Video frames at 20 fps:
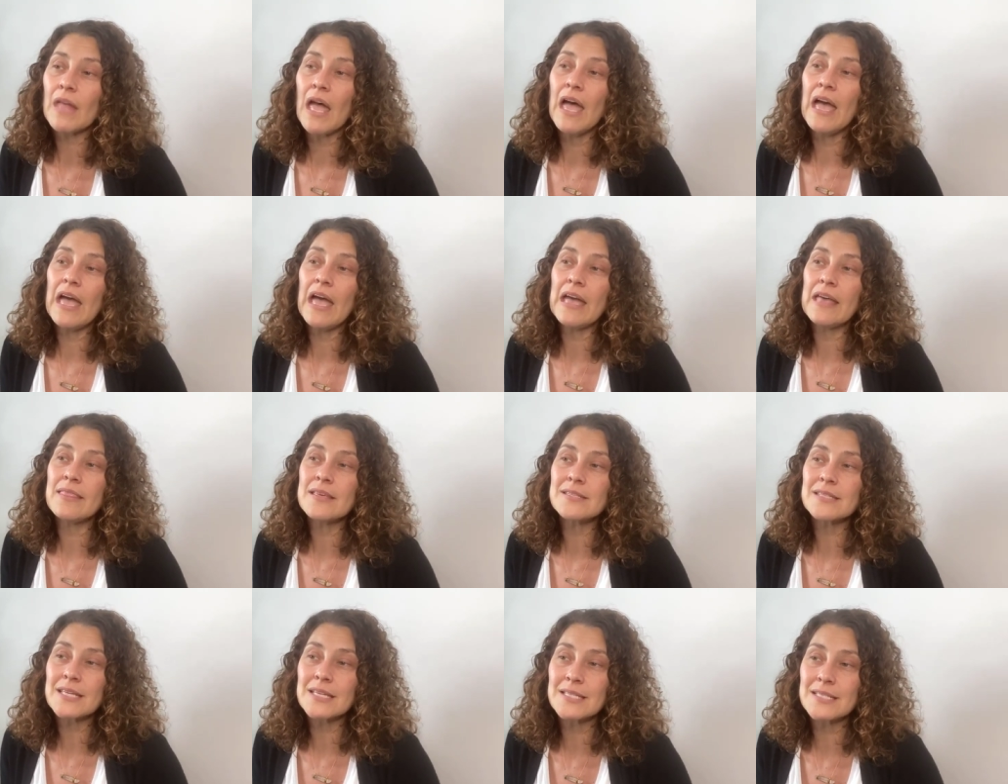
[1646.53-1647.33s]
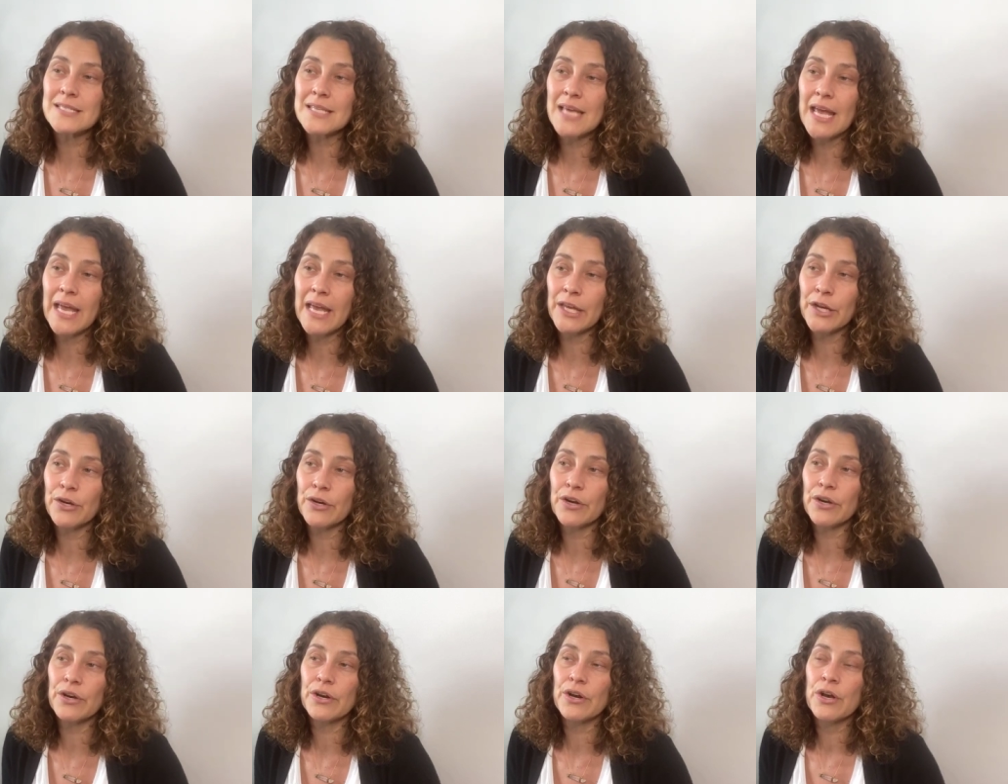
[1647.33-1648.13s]
and this
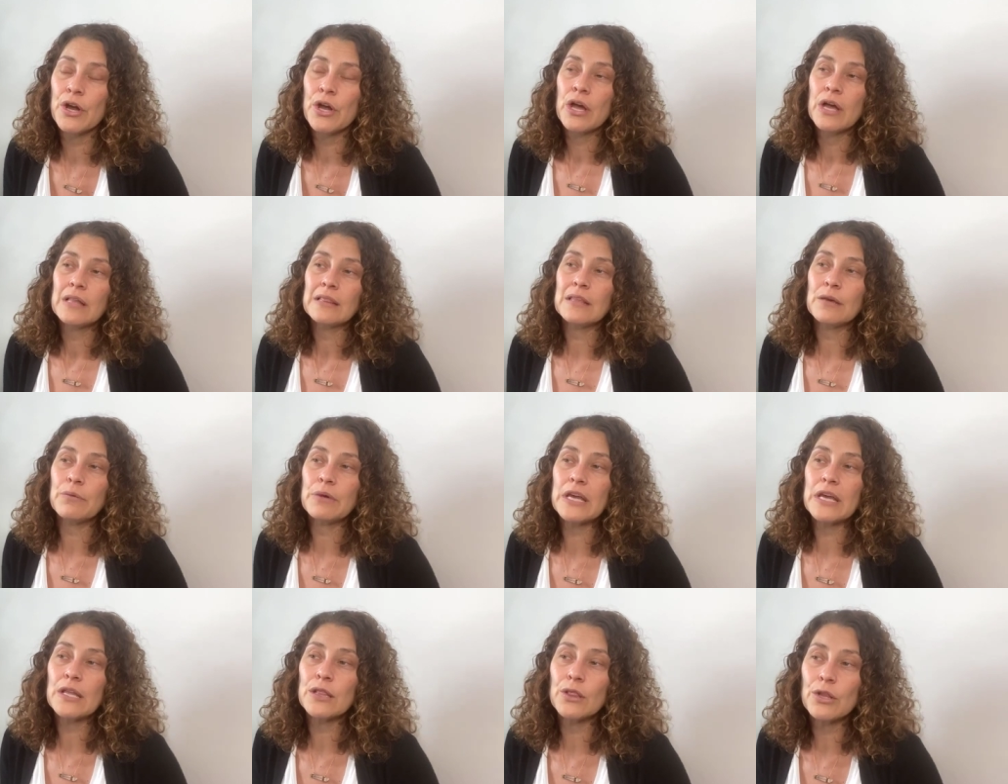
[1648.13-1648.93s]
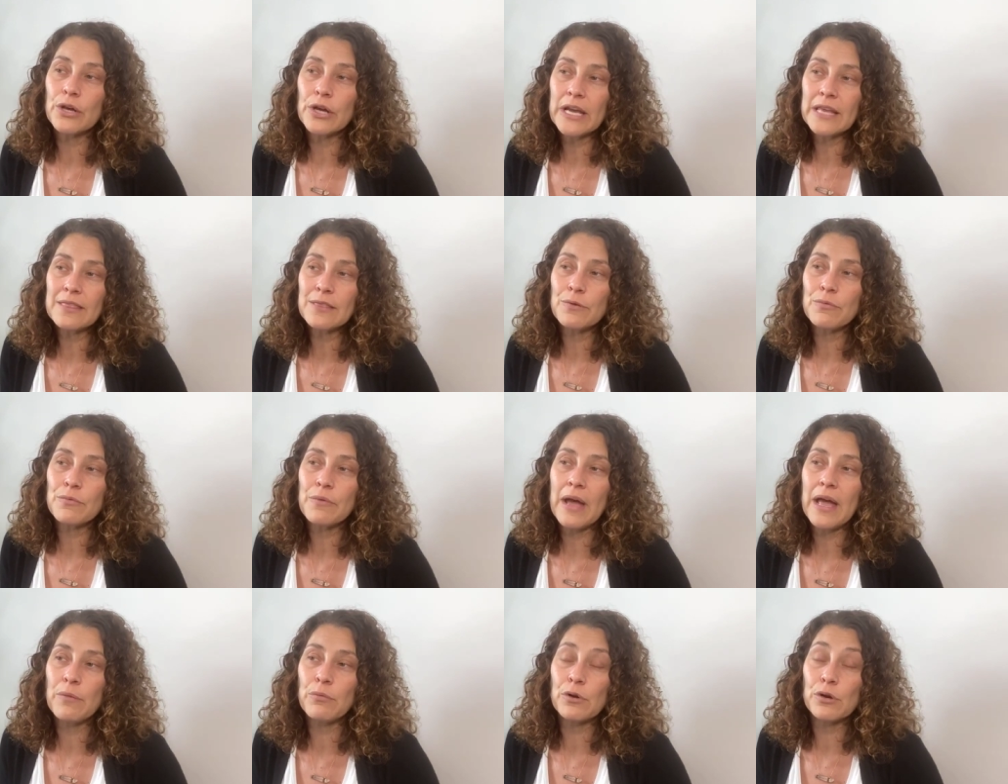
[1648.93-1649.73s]
container, then we can look at the
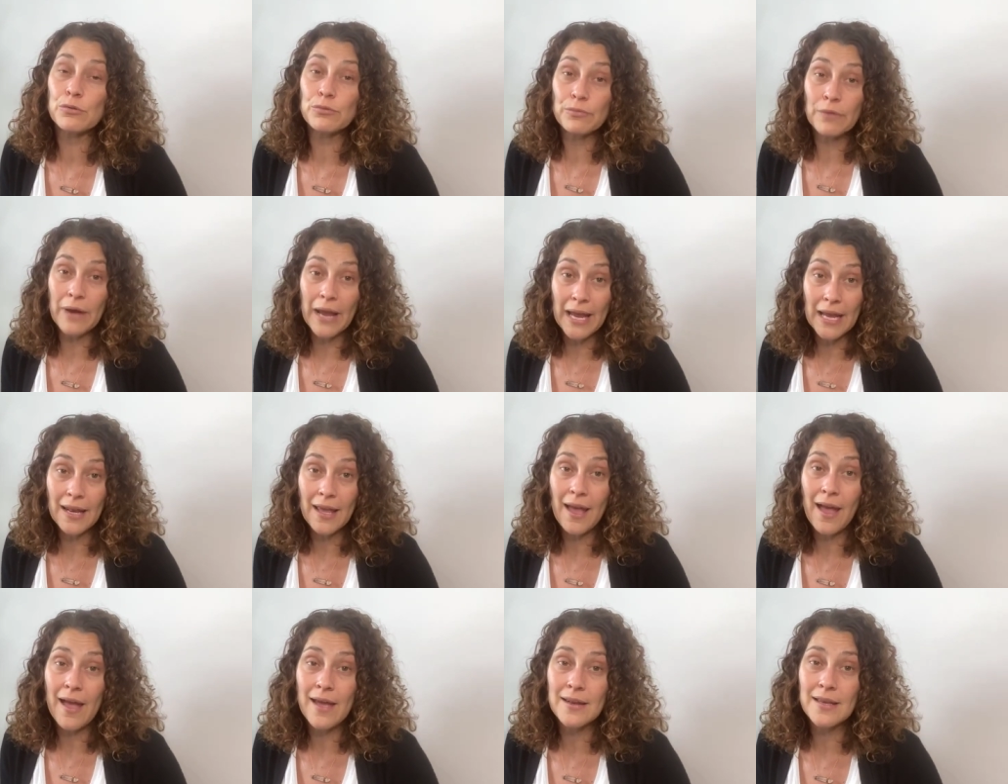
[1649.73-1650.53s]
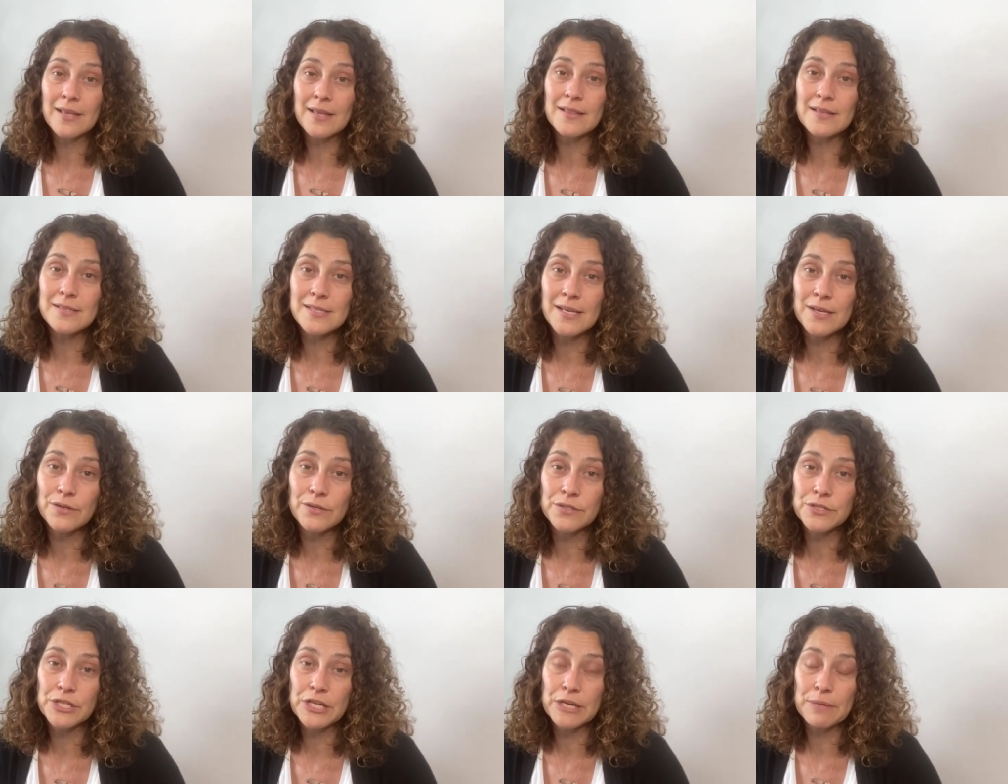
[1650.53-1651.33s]
way we're radiating this
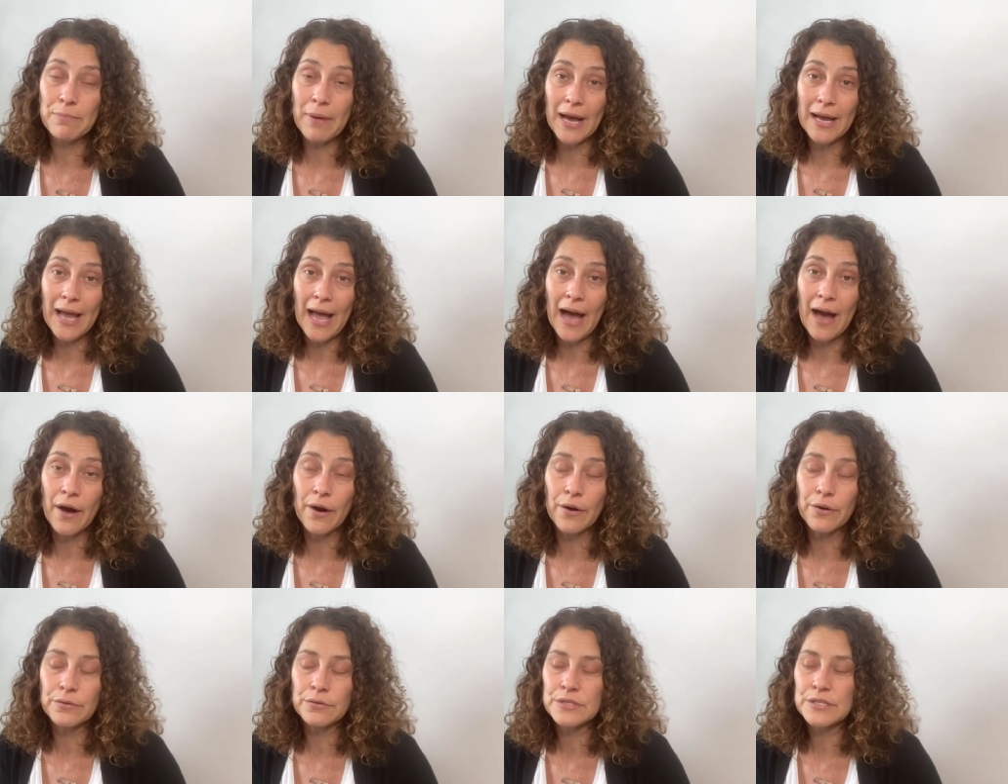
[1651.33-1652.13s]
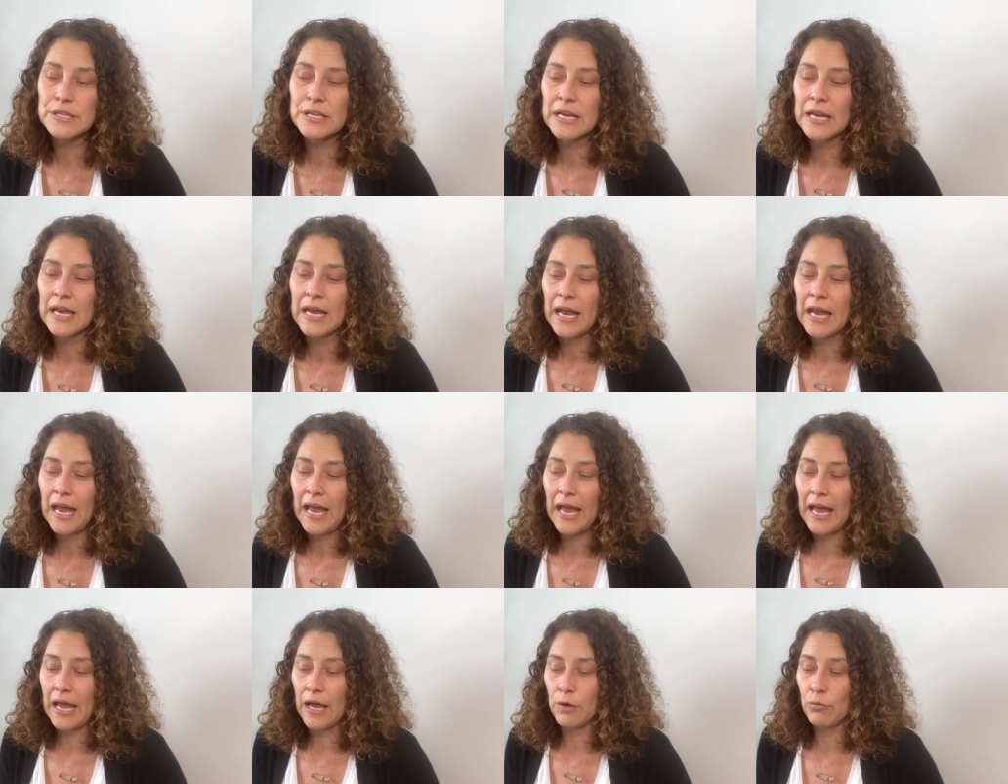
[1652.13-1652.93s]
energy back out.
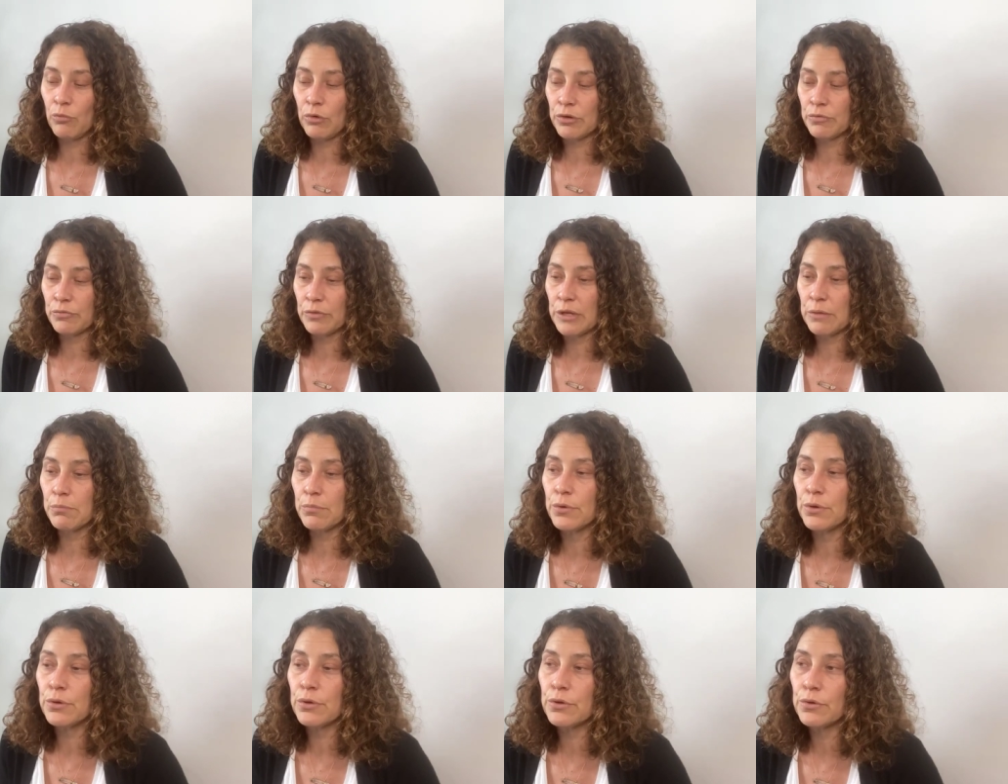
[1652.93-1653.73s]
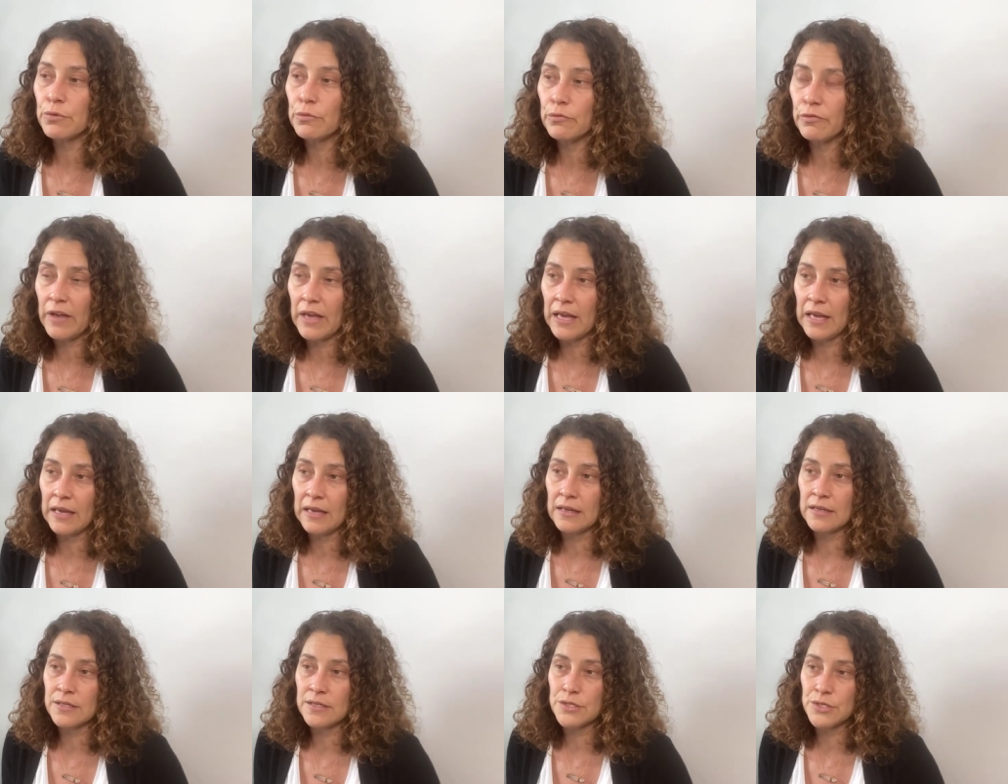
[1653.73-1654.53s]
And when we move
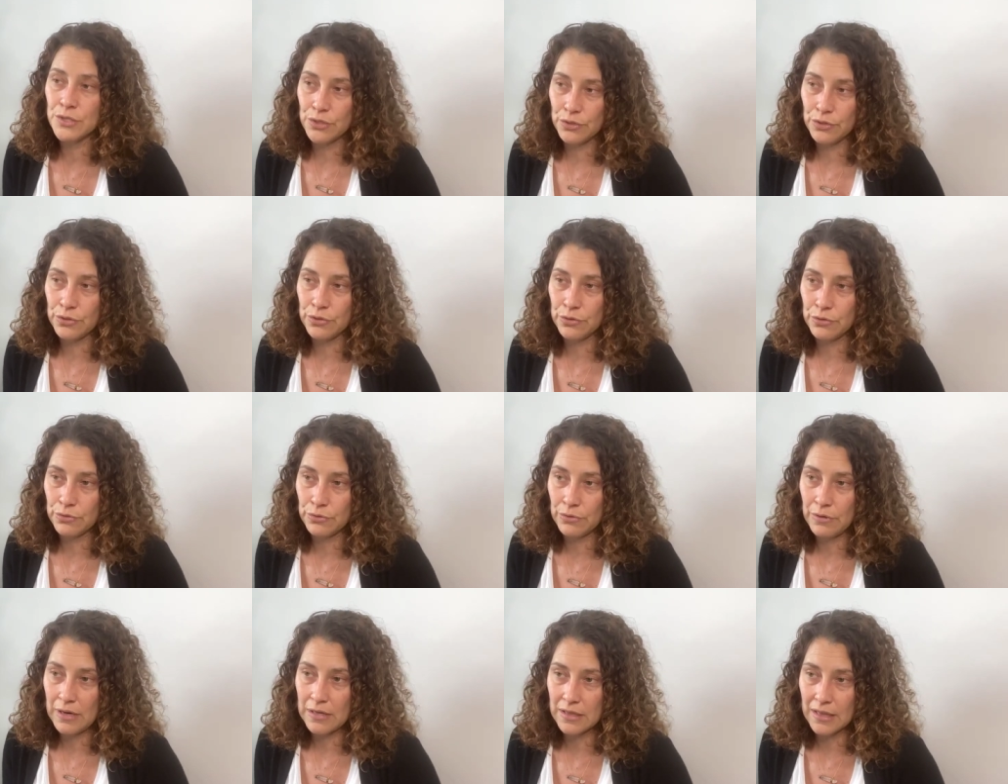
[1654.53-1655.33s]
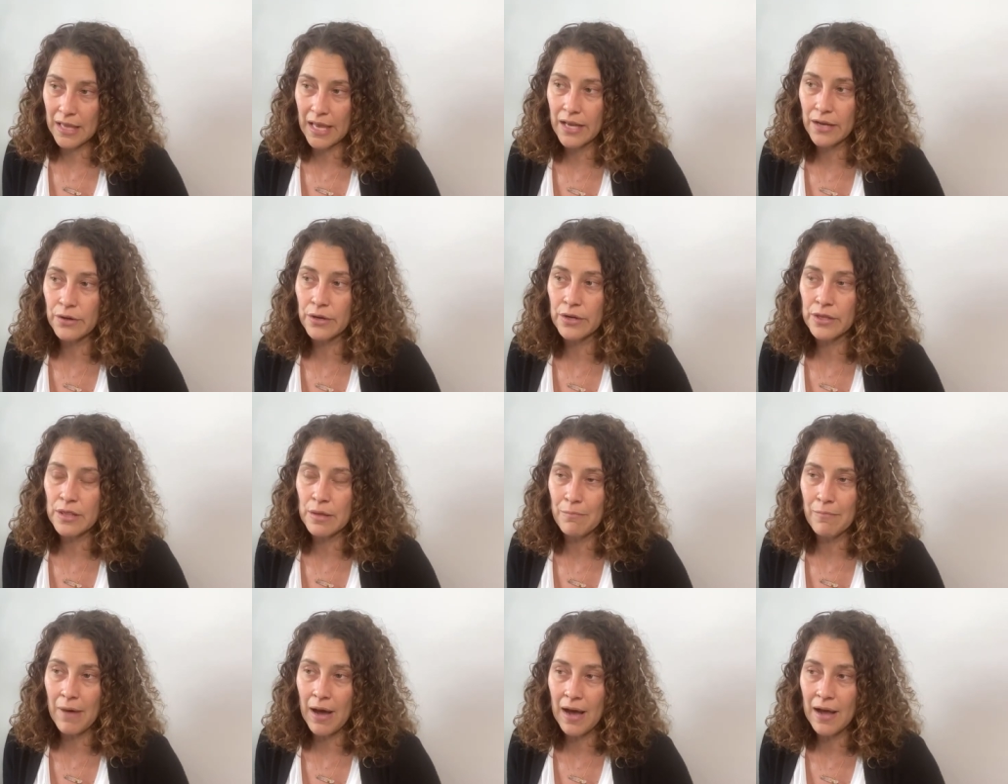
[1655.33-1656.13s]
into later in the
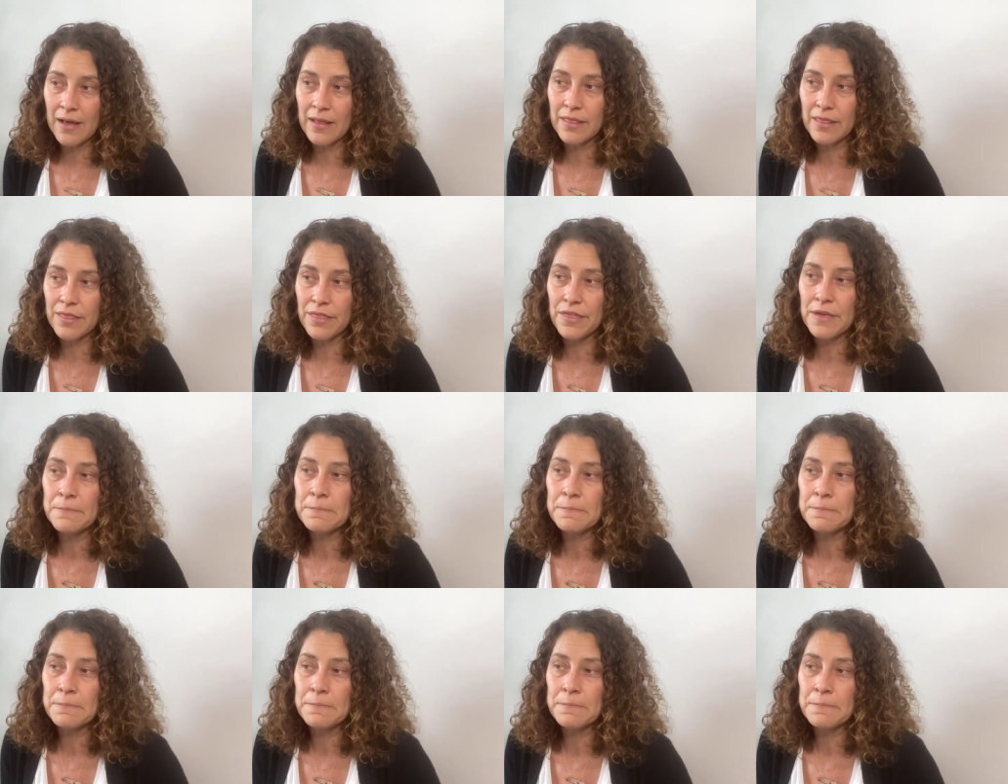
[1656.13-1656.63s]
month,